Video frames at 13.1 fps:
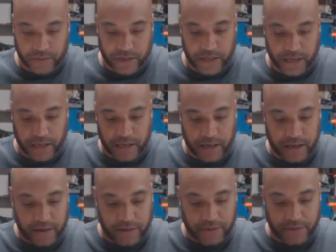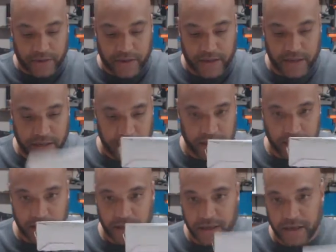We have
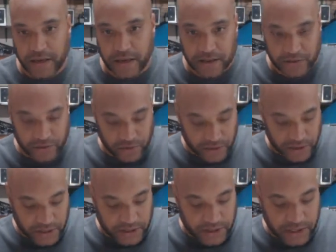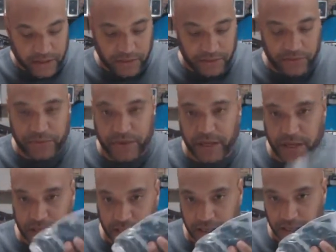tool itself
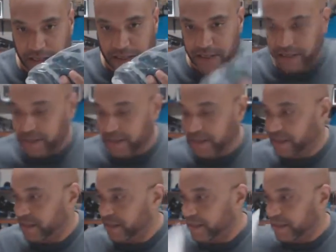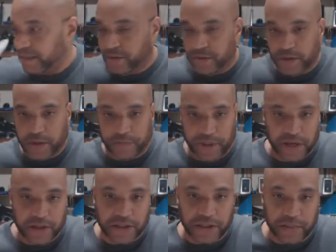and what
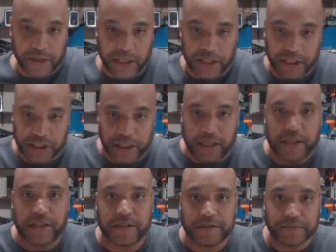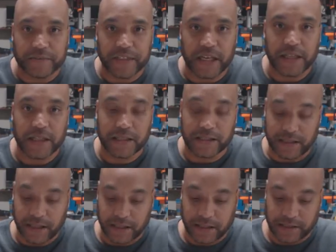appears to be the sheath.
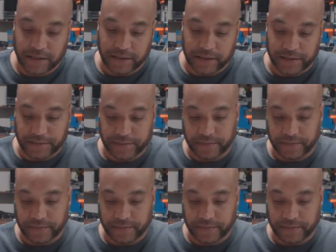Let's see how this is.